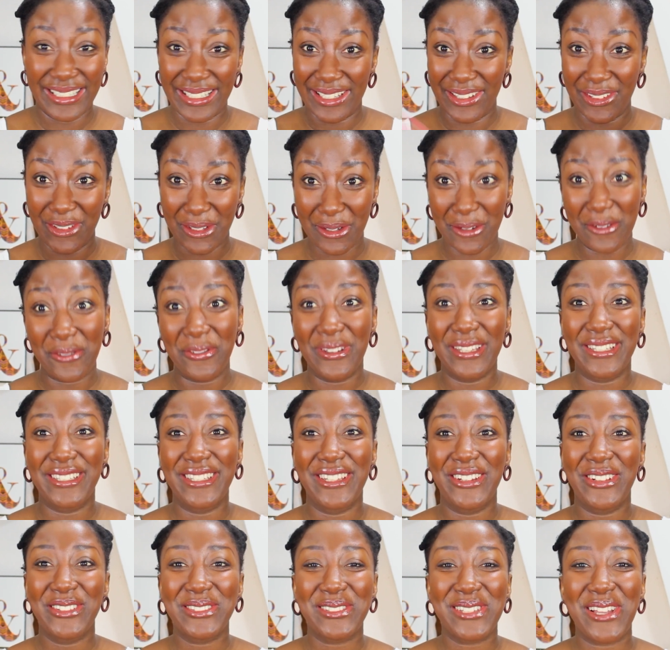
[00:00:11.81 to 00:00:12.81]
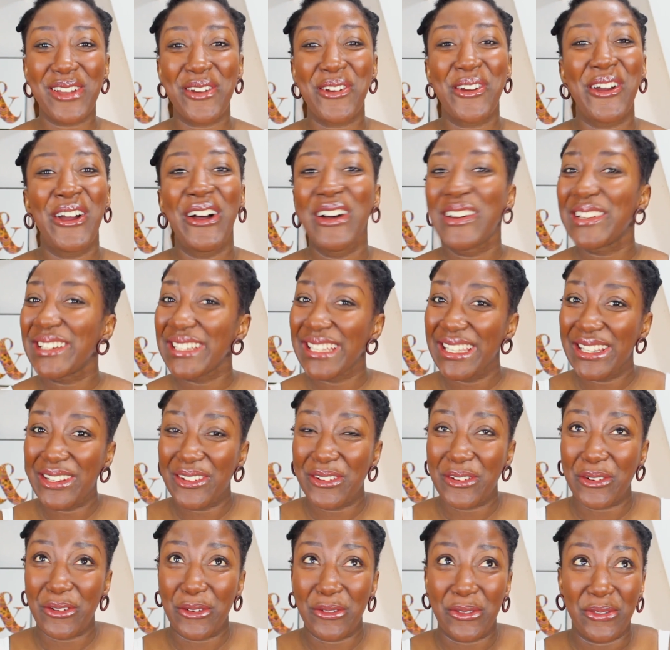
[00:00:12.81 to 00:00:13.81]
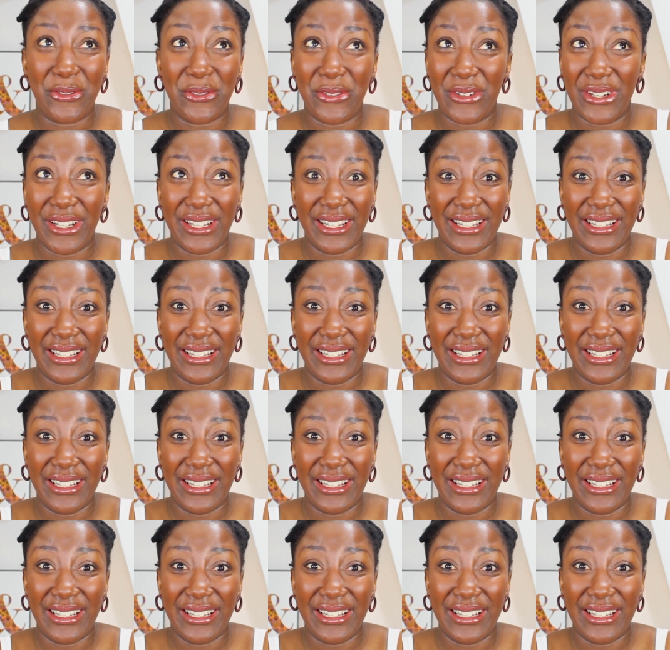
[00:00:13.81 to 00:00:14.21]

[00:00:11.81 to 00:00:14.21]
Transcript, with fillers: lot of videos around, a lot of